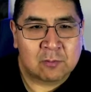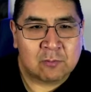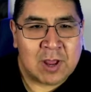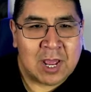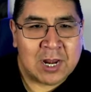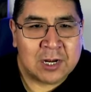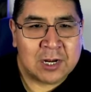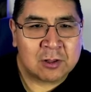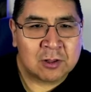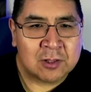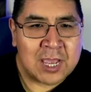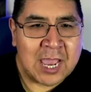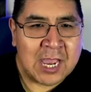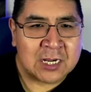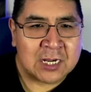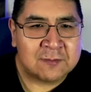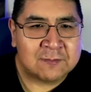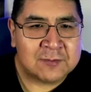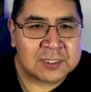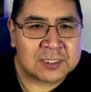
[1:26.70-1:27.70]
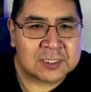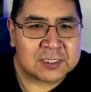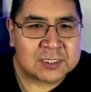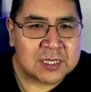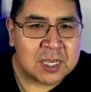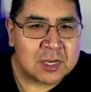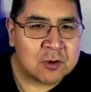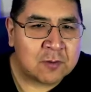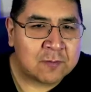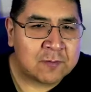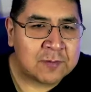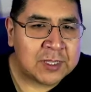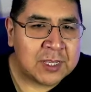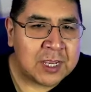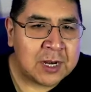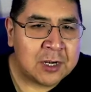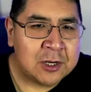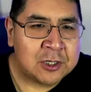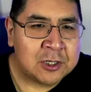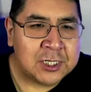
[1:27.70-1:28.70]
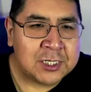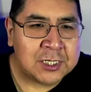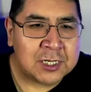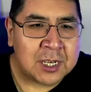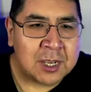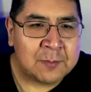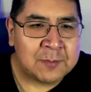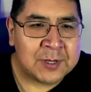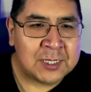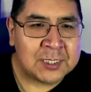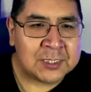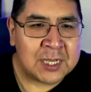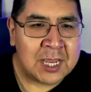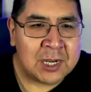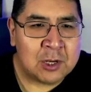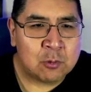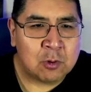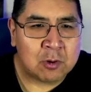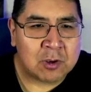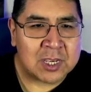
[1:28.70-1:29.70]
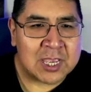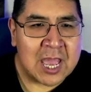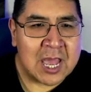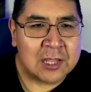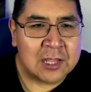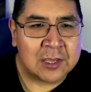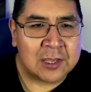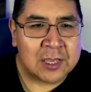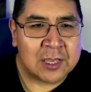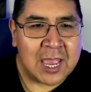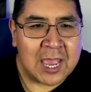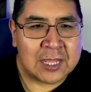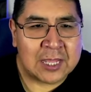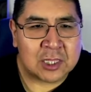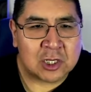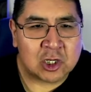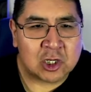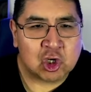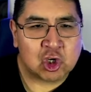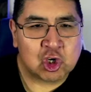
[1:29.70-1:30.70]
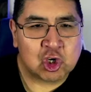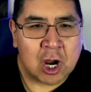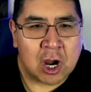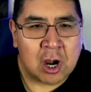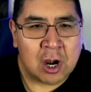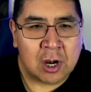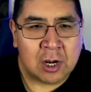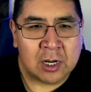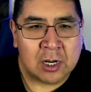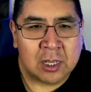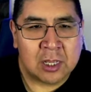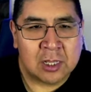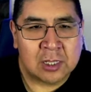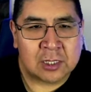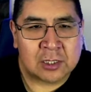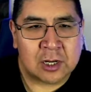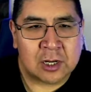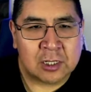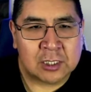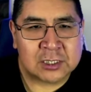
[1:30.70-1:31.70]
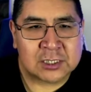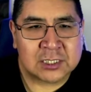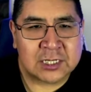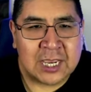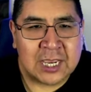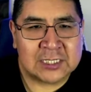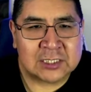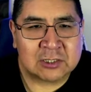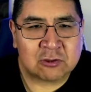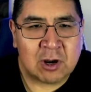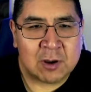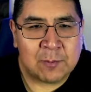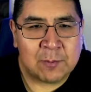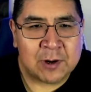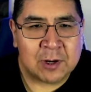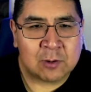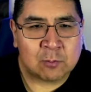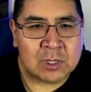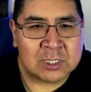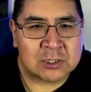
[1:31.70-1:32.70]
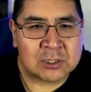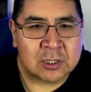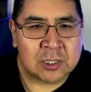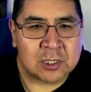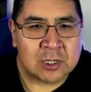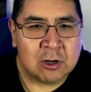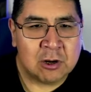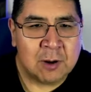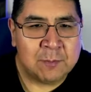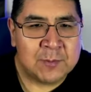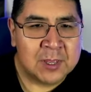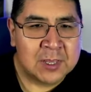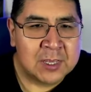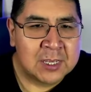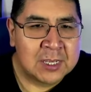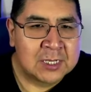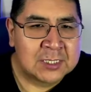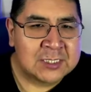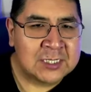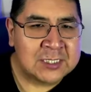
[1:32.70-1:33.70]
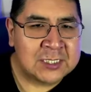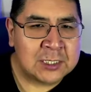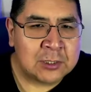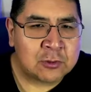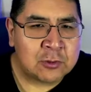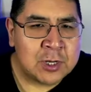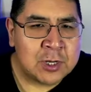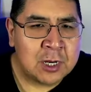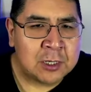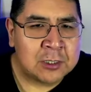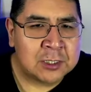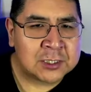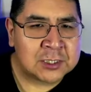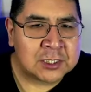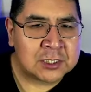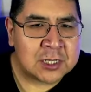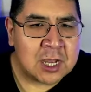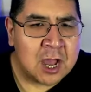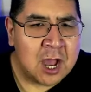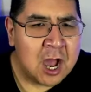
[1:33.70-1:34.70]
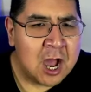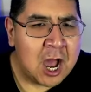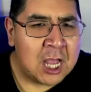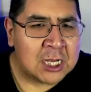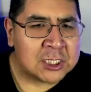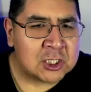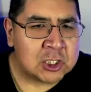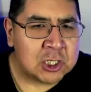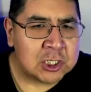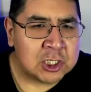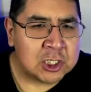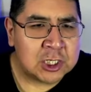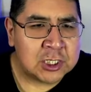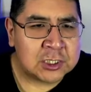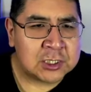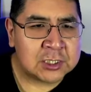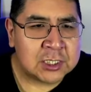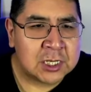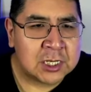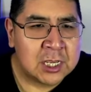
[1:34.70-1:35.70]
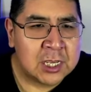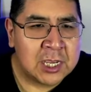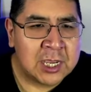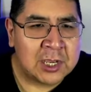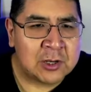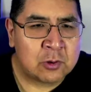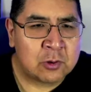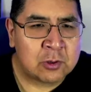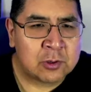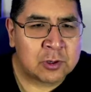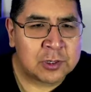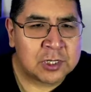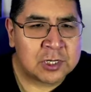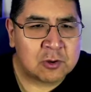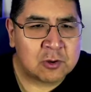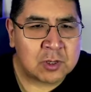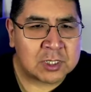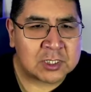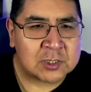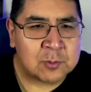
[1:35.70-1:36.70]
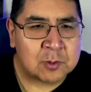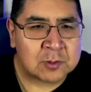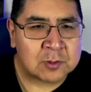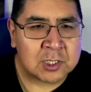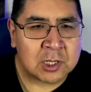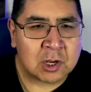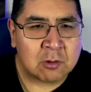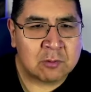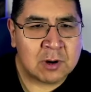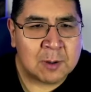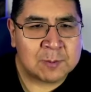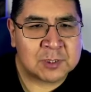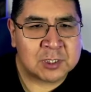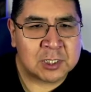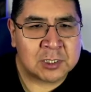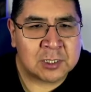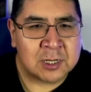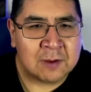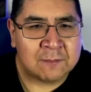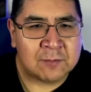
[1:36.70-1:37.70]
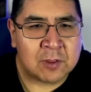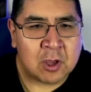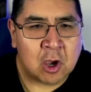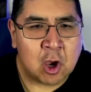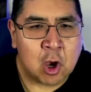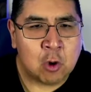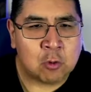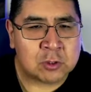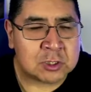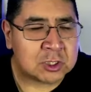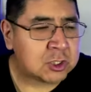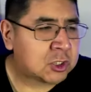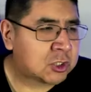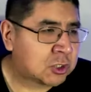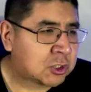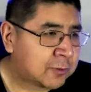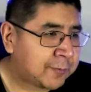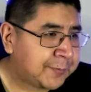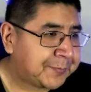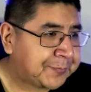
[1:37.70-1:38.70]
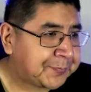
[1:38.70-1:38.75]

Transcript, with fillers: radical activists take over the energy company's annual gala at the Shard, the tallest skyscraper in Western Europe, seizing three hundred hostages in order to expose the corruption of the hosts.